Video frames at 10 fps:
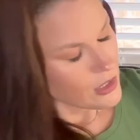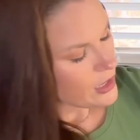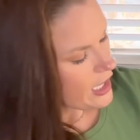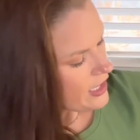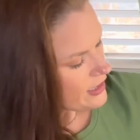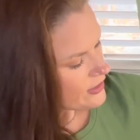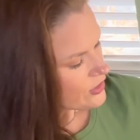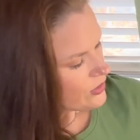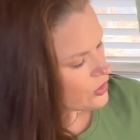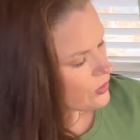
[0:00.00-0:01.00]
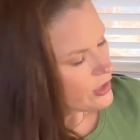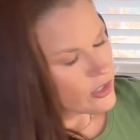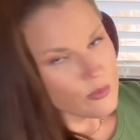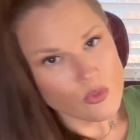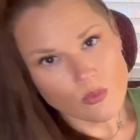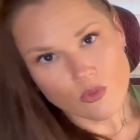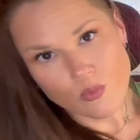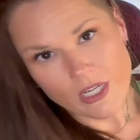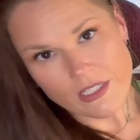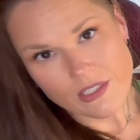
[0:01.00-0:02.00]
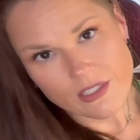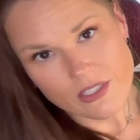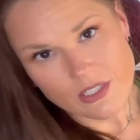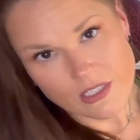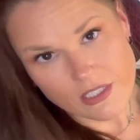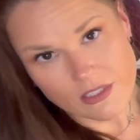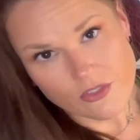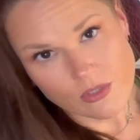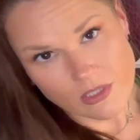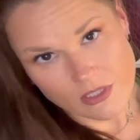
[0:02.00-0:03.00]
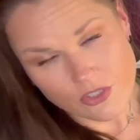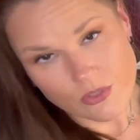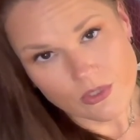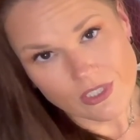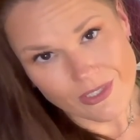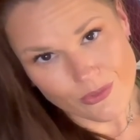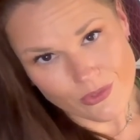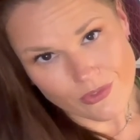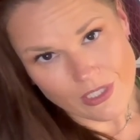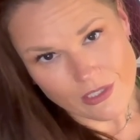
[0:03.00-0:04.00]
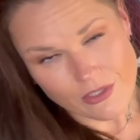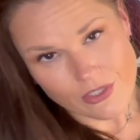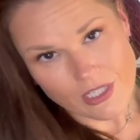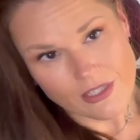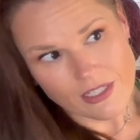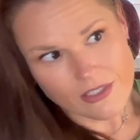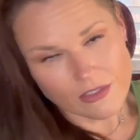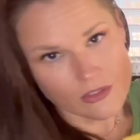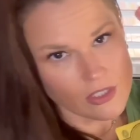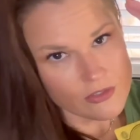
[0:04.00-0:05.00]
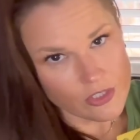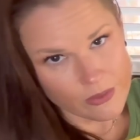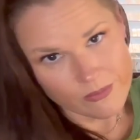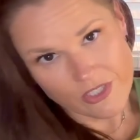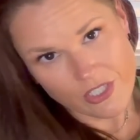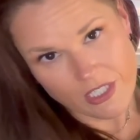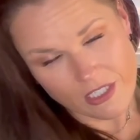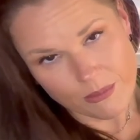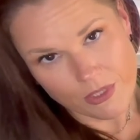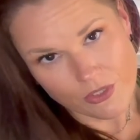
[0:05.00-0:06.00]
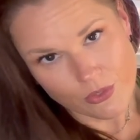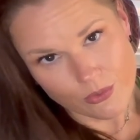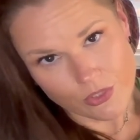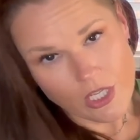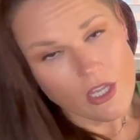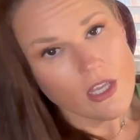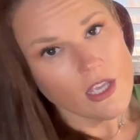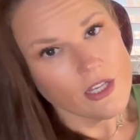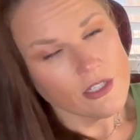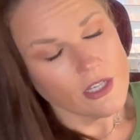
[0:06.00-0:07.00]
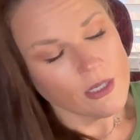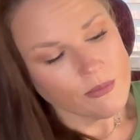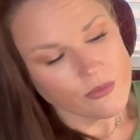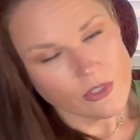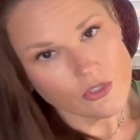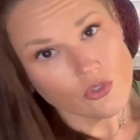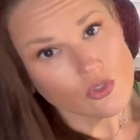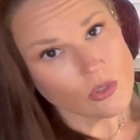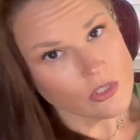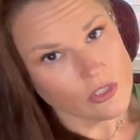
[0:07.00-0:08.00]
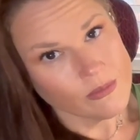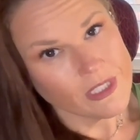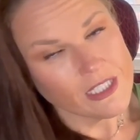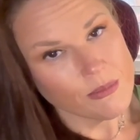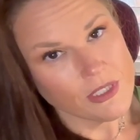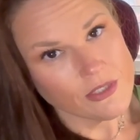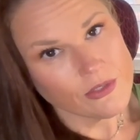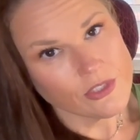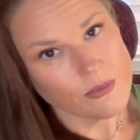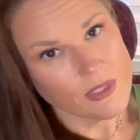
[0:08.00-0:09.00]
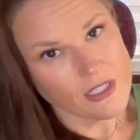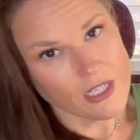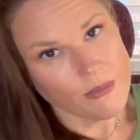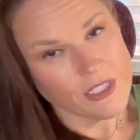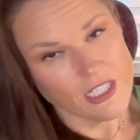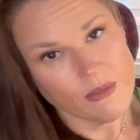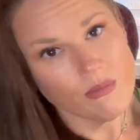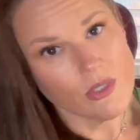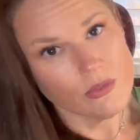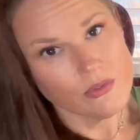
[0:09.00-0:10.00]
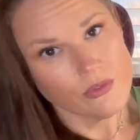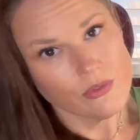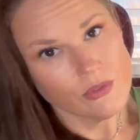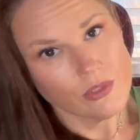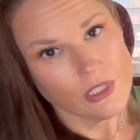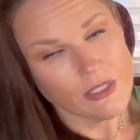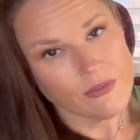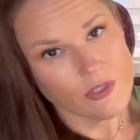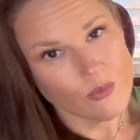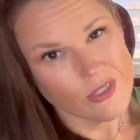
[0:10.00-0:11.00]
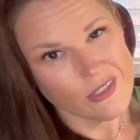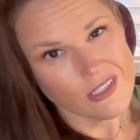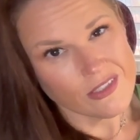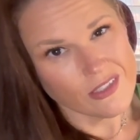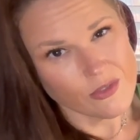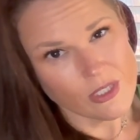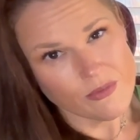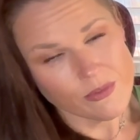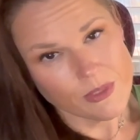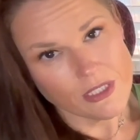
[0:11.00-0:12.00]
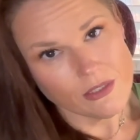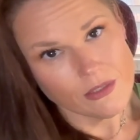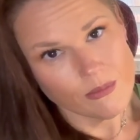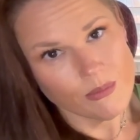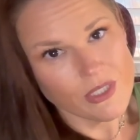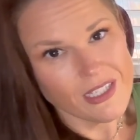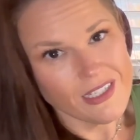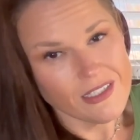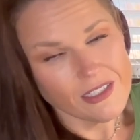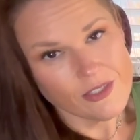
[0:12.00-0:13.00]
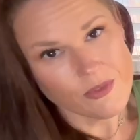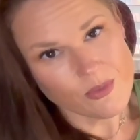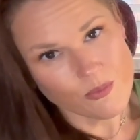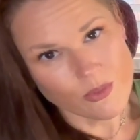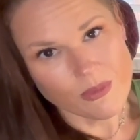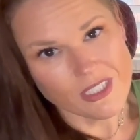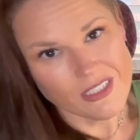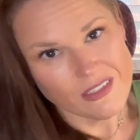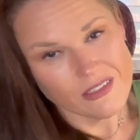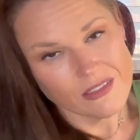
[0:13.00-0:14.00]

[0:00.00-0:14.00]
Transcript: And in so doing, you can put more weight into this, and it can literally launch you into other things. And that's a long-term vision, King of Pentacles. And upfront, short-term, King of Pentacles is be like, I'm going to keep both, even though one is not great for me. But hey, it's more money.